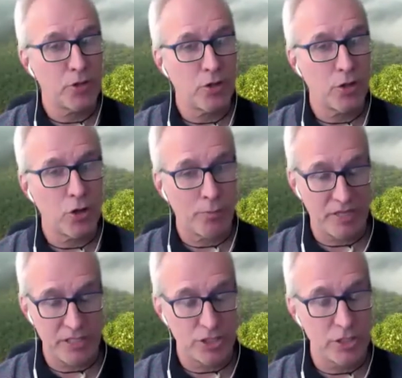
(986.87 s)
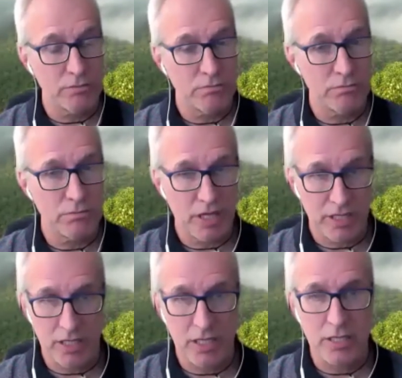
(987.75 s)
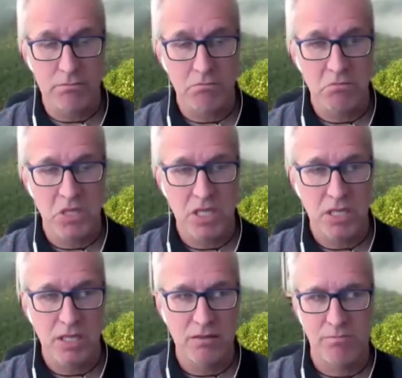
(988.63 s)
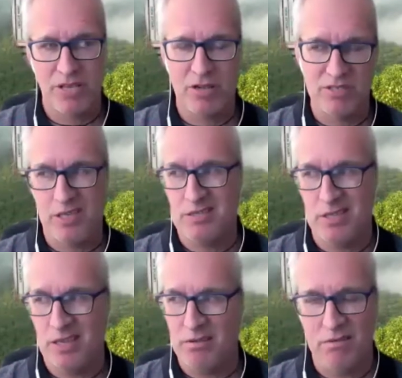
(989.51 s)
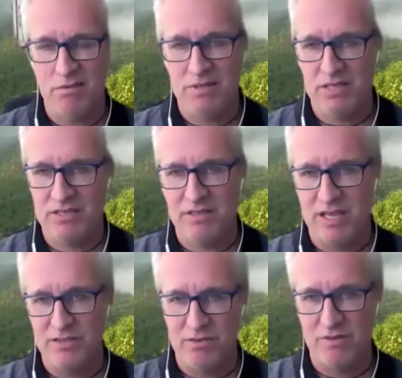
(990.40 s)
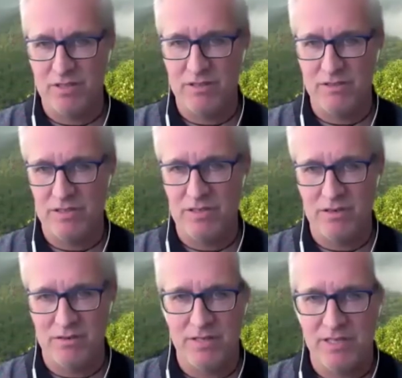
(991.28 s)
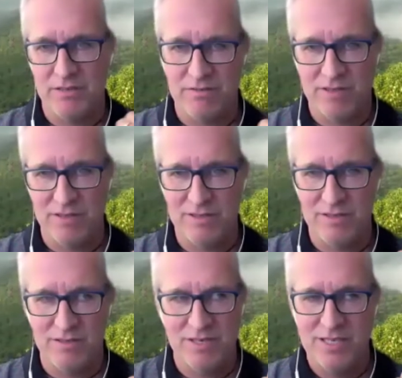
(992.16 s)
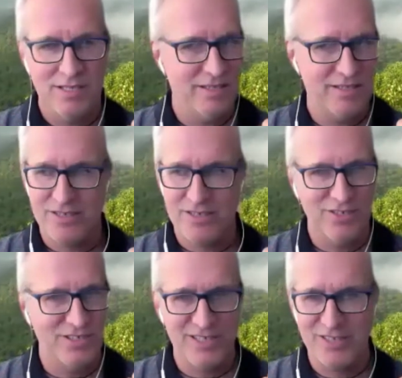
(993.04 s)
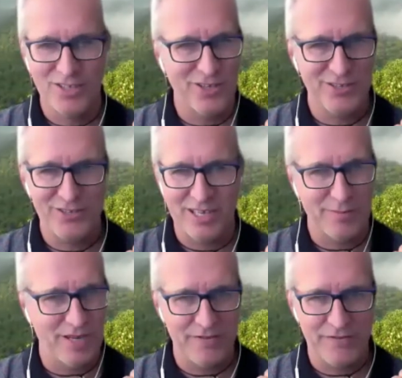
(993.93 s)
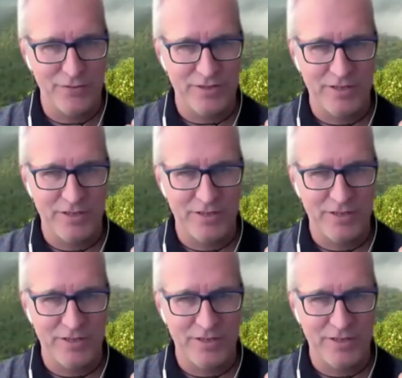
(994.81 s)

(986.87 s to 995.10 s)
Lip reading: competition, indeed, because they say, "Oh, there's another rodent here, another rodent here. No, they're not going to take my food.